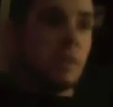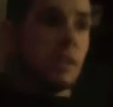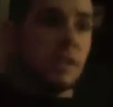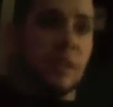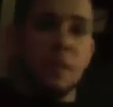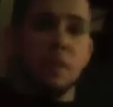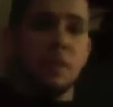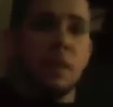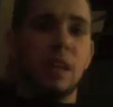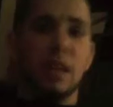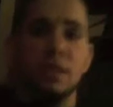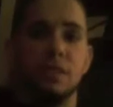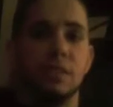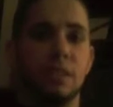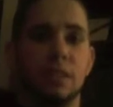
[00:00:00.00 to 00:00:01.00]

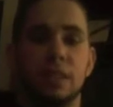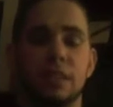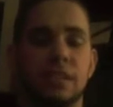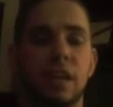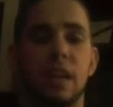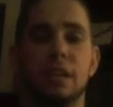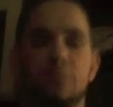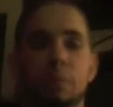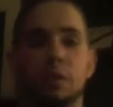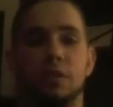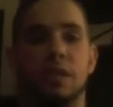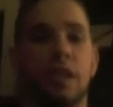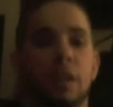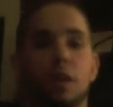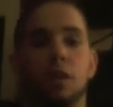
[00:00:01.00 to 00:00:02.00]
Nevertheless, this guy has been
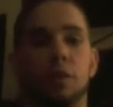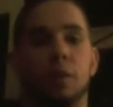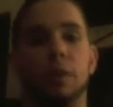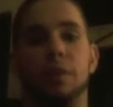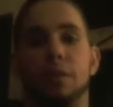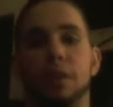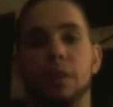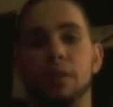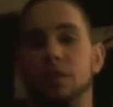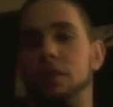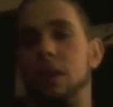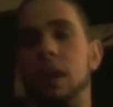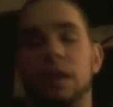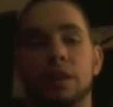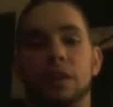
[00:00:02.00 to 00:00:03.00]
saying all the right things
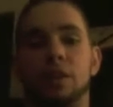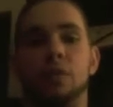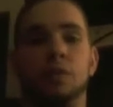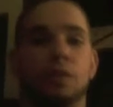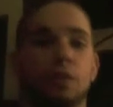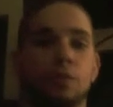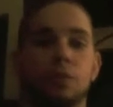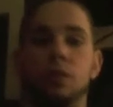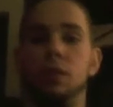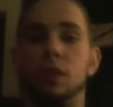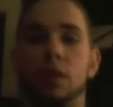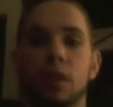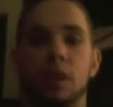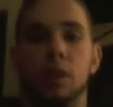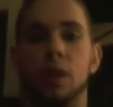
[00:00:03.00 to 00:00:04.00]
on interviews.
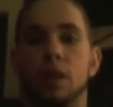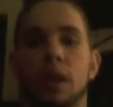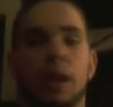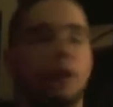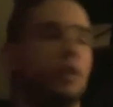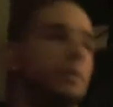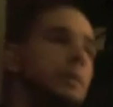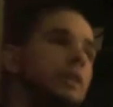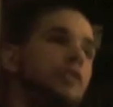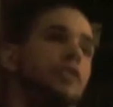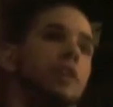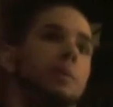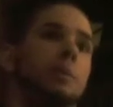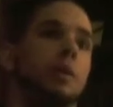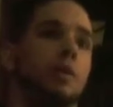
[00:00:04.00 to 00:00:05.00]
I heard him on the
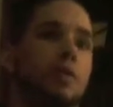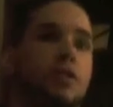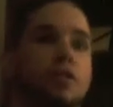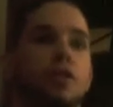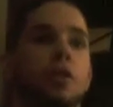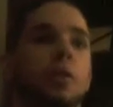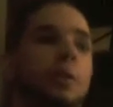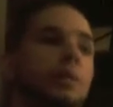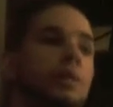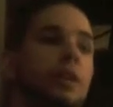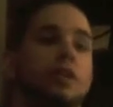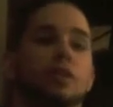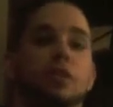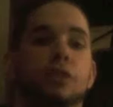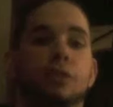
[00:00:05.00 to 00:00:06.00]
John Murphy show. He was
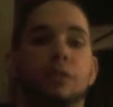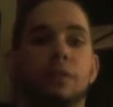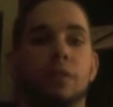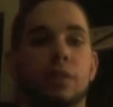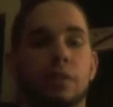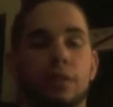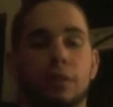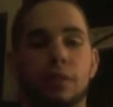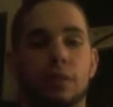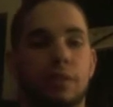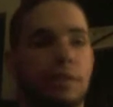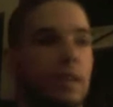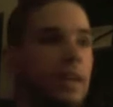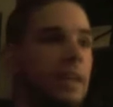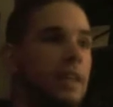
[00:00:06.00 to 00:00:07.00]
actually
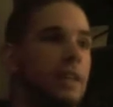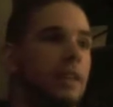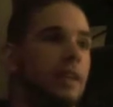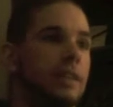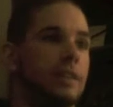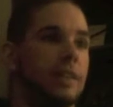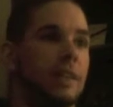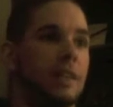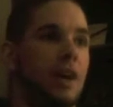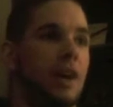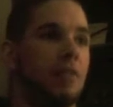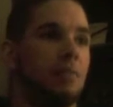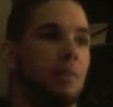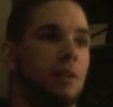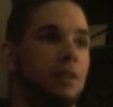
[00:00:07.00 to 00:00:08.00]
saying he'd like to get
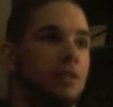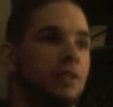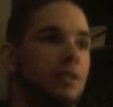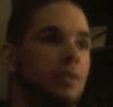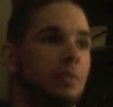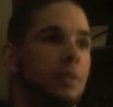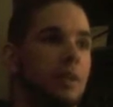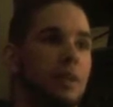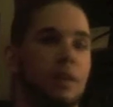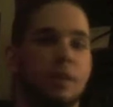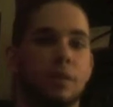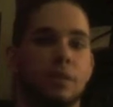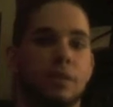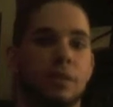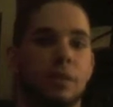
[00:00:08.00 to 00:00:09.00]
off pretty soon
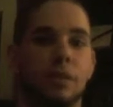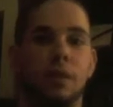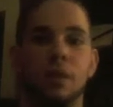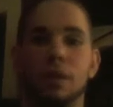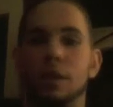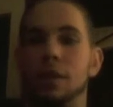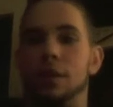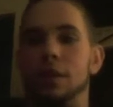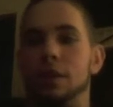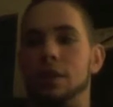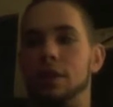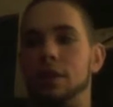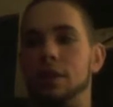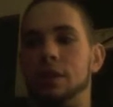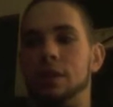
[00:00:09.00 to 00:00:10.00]
because,
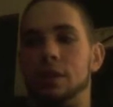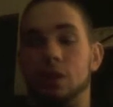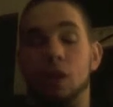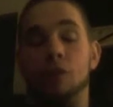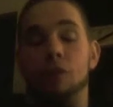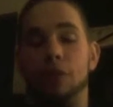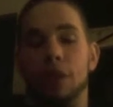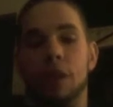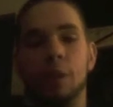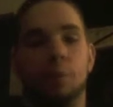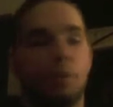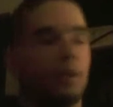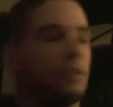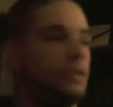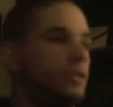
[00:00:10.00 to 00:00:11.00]
or off the air
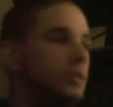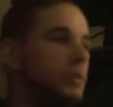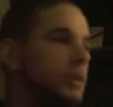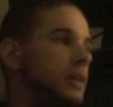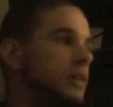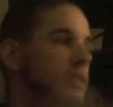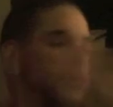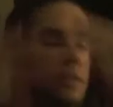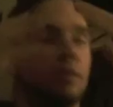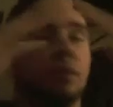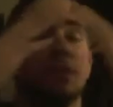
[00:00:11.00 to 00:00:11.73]
pretty soon because